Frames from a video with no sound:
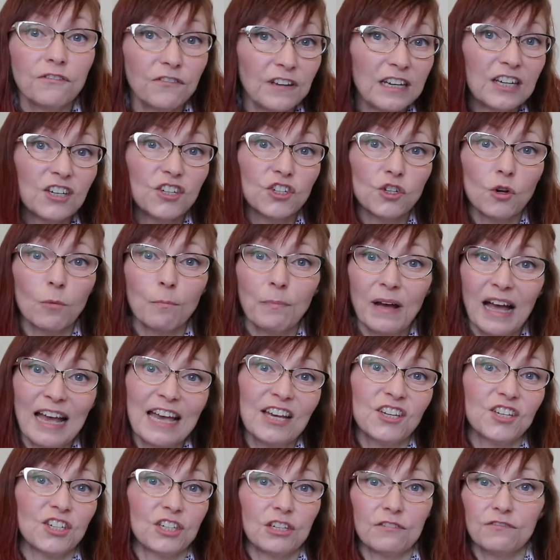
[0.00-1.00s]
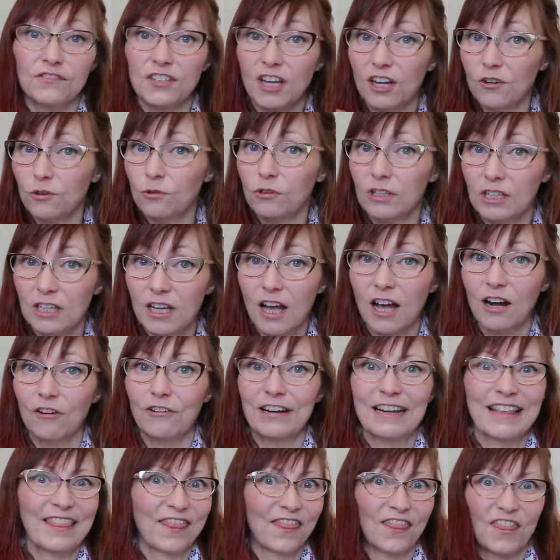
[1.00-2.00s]
finish your page and you've done all the
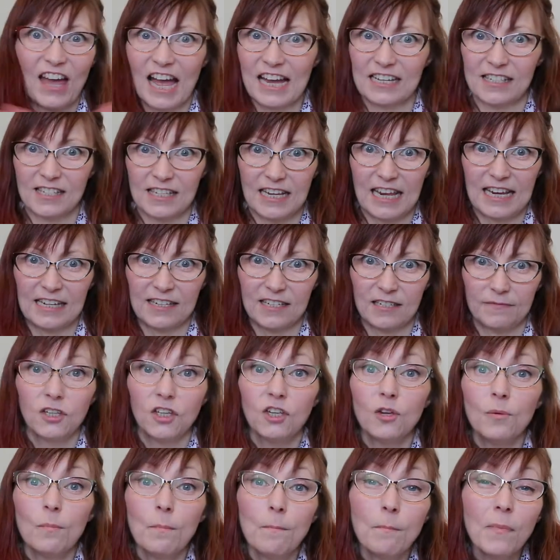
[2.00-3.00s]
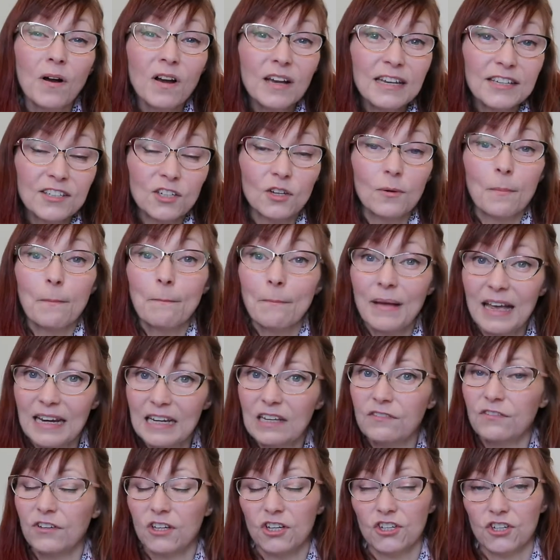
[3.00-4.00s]
colouring, that's it. You might do
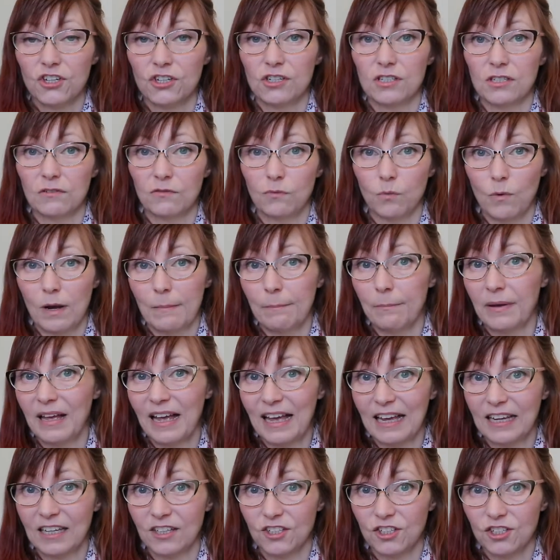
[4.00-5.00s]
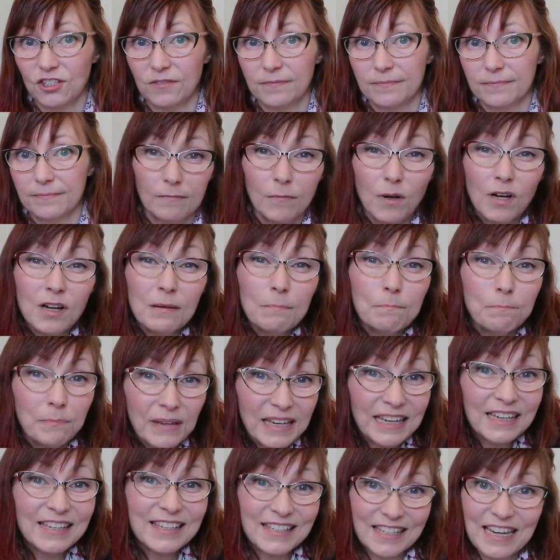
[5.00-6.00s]
many versions of one page. My
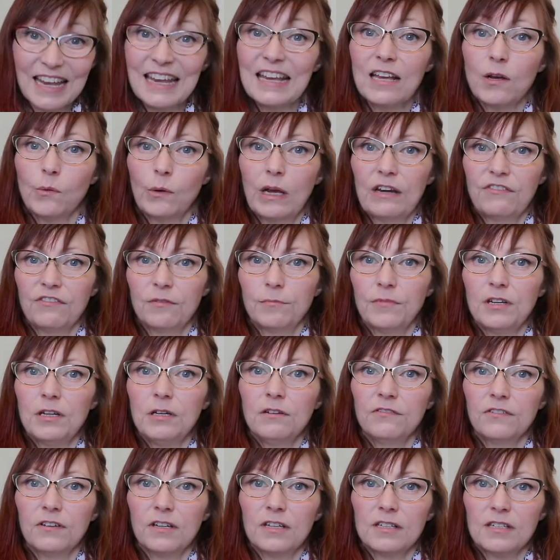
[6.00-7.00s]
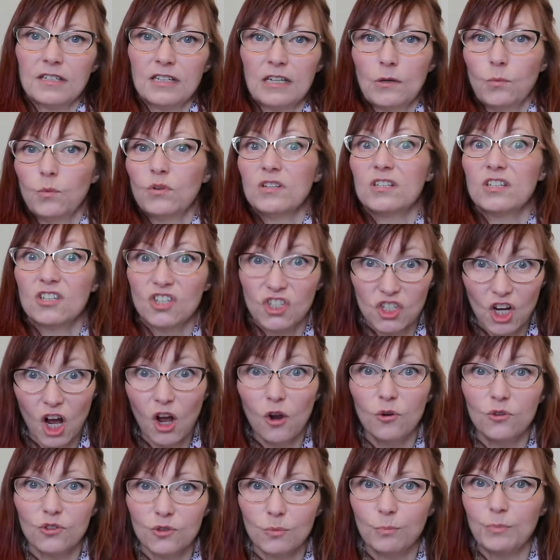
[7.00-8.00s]
biggest takeaway from university was
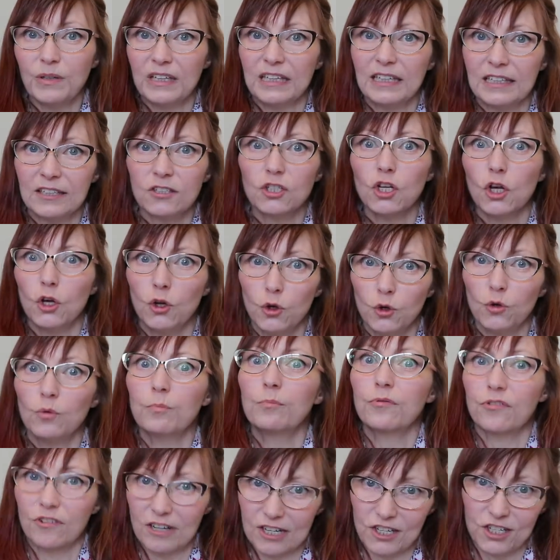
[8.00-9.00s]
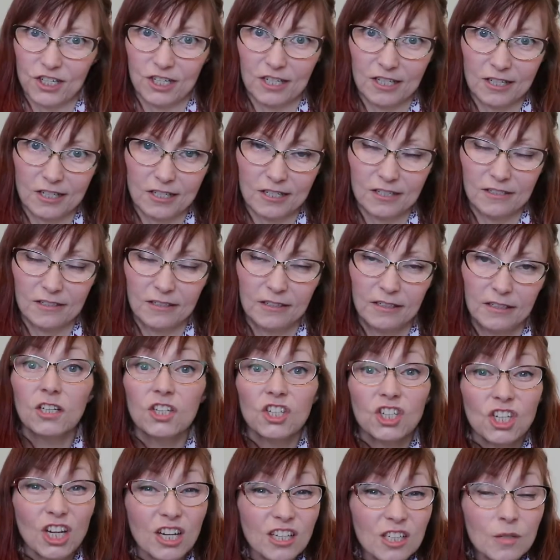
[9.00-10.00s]
don't be too precious.
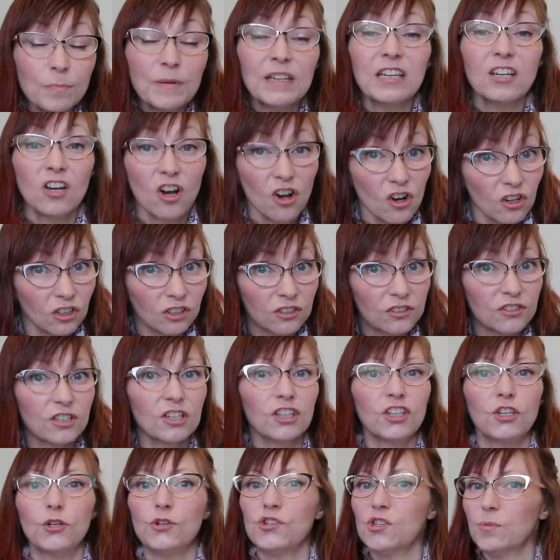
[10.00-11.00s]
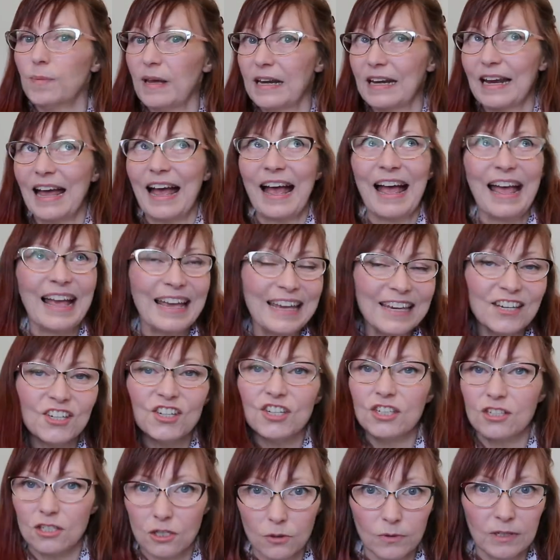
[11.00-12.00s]
Just because you spent
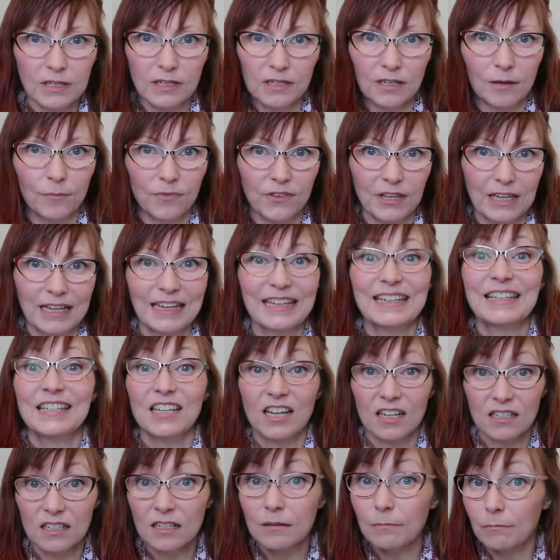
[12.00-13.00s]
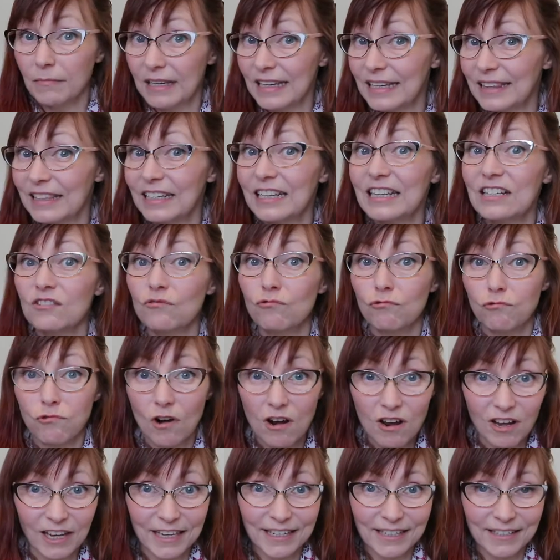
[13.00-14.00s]
ages doing something doesn't mean that it's
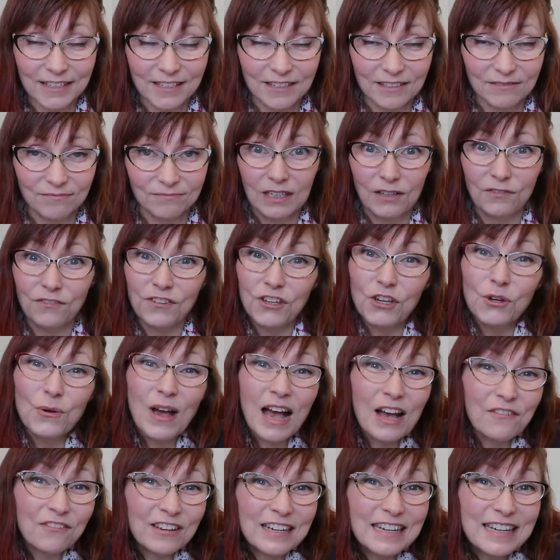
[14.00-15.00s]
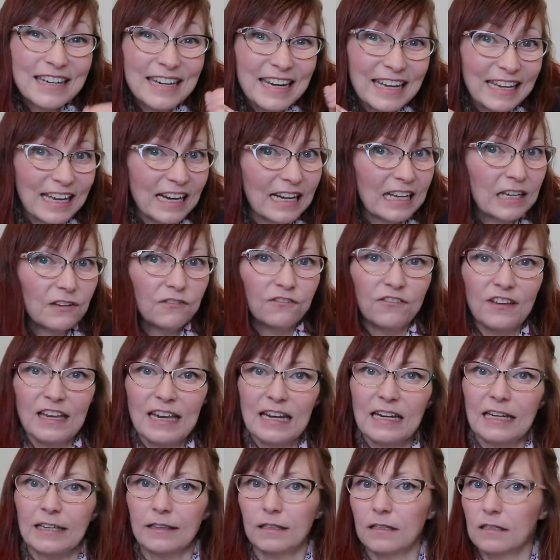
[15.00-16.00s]
right. If you have a niggling
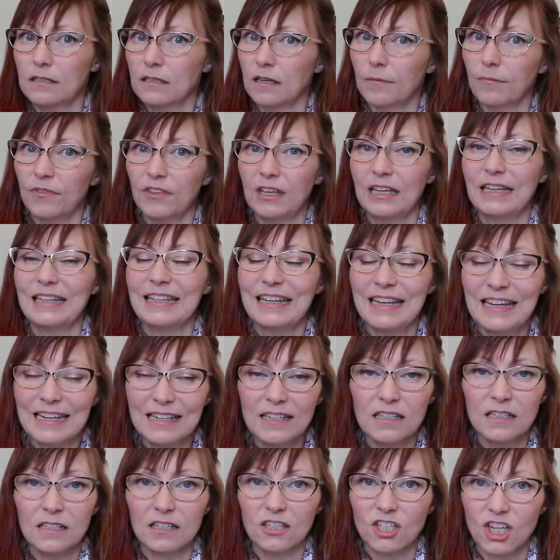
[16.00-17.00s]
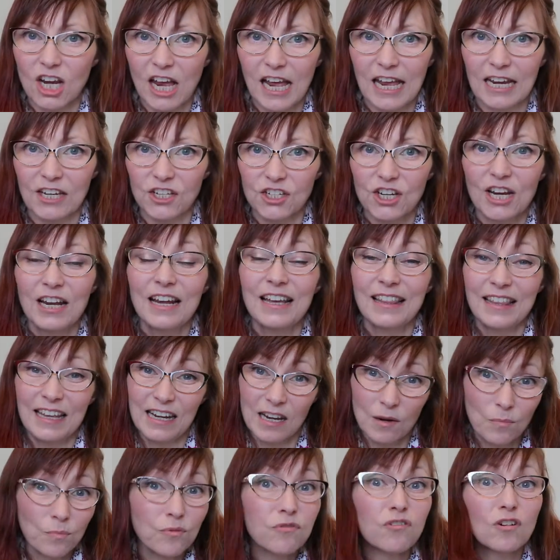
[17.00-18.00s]
feeling that something needs to change, then
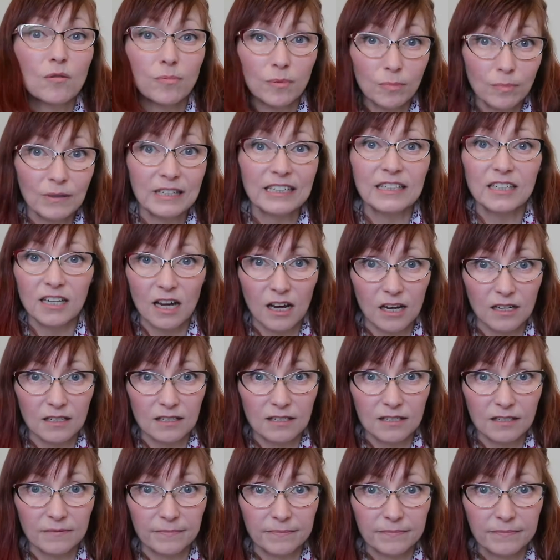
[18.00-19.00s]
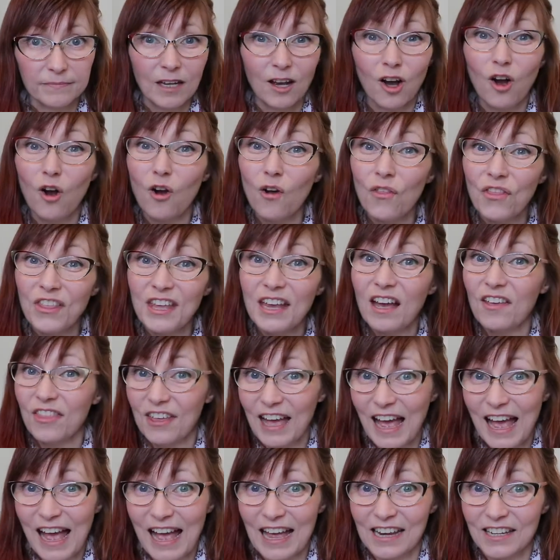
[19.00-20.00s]
it probably does. On the other
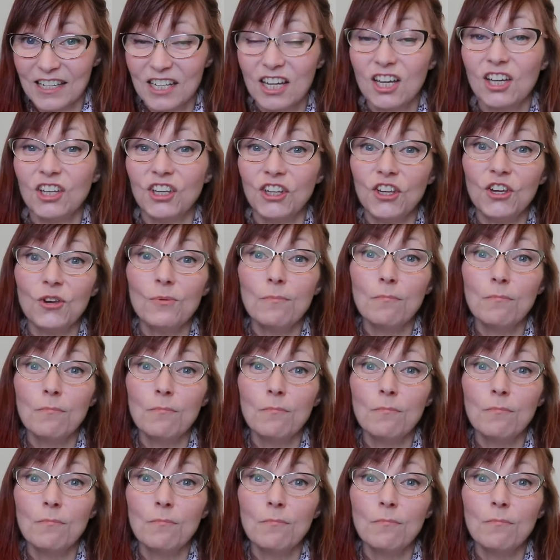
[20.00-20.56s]
hand, you